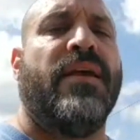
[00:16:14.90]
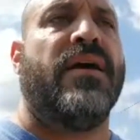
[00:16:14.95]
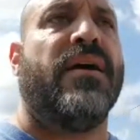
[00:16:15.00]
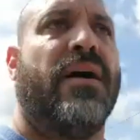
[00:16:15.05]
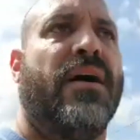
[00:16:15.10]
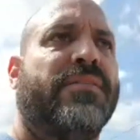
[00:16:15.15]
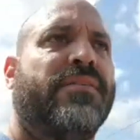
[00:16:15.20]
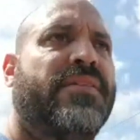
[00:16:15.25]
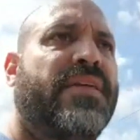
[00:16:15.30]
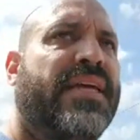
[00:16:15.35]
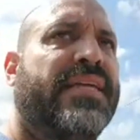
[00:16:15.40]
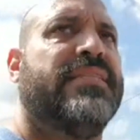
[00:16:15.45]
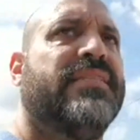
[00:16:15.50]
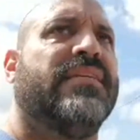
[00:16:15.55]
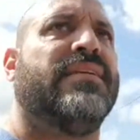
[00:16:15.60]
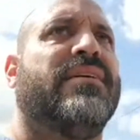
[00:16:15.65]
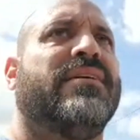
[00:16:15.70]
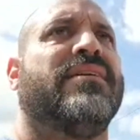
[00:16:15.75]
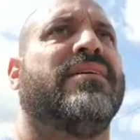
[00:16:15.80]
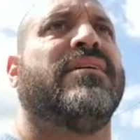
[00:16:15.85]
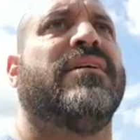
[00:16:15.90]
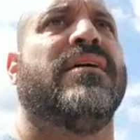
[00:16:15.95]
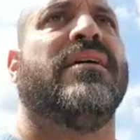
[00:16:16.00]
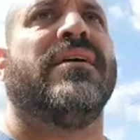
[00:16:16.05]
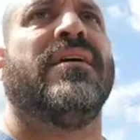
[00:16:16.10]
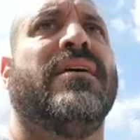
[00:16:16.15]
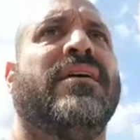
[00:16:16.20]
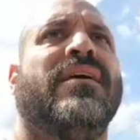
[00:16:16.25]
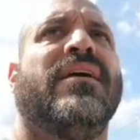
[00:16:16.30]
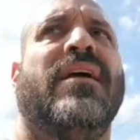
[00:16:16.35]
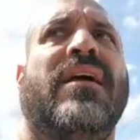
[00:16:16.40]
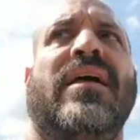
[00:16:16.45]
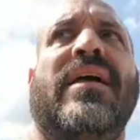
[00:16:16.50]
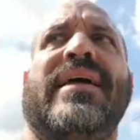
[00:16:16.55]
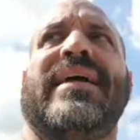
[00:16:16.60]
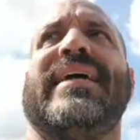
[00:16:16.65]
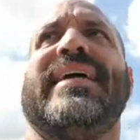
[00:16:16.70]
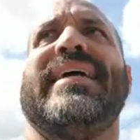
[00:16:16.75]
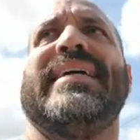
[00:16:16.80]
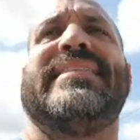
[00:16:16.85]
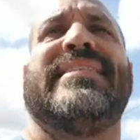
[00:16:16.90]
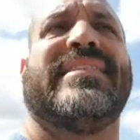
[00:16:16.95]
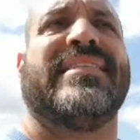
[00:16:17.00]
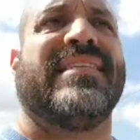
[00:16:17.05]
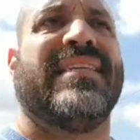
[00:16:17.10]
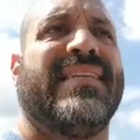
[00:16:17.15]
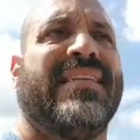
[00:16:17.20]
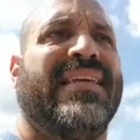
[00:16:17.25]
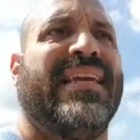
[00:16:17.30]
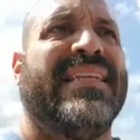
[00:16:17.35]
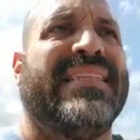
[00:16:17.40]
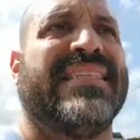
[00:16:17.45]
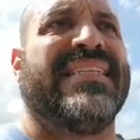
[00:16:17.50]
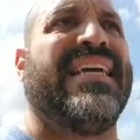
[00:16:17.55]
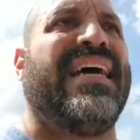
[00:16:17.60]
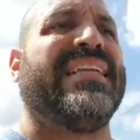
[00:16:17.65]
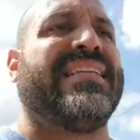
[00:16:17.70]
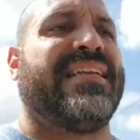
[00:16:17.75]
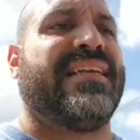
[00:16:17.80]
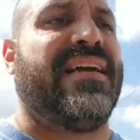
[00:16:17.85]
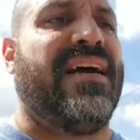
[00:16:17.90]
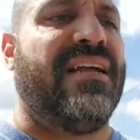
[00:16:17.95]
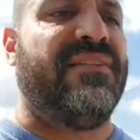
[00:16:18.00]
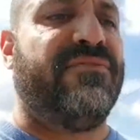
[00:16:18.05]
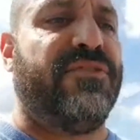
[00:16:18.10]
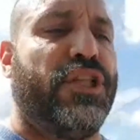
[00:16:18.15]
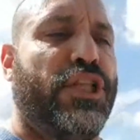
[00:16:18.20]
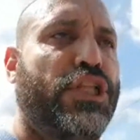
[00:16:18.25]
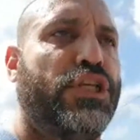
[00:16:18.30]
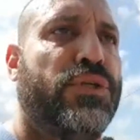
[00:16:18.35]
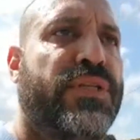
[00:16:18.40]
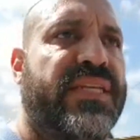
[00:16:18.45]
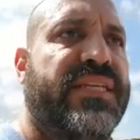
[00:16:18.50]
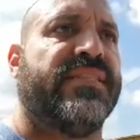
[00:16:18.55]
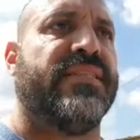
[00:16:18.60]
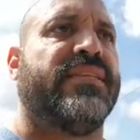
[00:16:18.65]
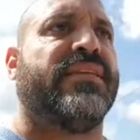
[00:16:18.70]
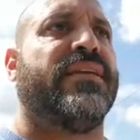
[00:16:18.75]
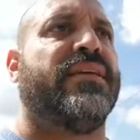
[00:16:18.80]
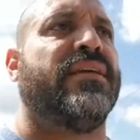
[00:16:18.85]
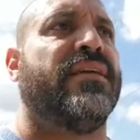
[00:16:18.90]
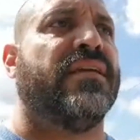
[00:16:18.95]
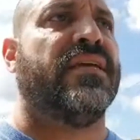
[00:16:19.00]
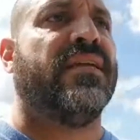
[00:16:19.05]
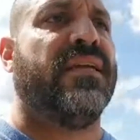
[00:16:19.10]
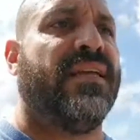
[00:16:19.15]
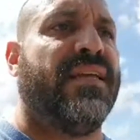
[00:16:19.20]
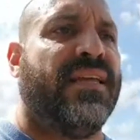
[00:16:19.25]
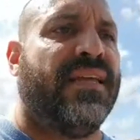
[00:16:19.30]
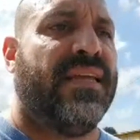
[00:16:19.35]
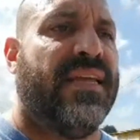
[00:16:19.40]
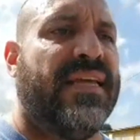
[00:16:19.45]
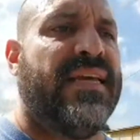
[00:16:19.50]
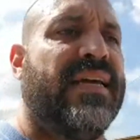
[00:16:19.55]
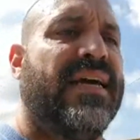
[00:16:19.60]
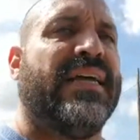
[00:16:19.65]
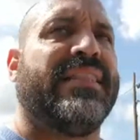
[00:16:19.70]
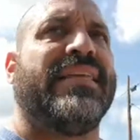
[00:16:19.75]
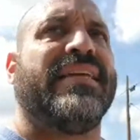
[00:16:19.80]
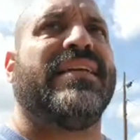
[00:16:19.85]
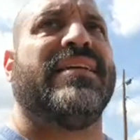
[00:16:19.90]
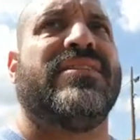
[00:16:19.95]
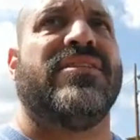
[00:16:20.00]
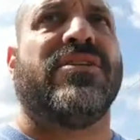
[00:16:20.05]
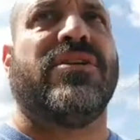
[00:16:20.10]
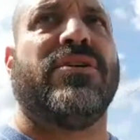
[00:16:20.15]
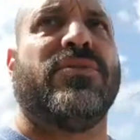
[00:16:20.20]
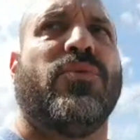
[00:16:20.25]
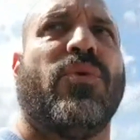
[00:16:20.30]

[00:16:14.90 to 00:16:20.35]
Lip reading: other than it's got convoluted. I think is a good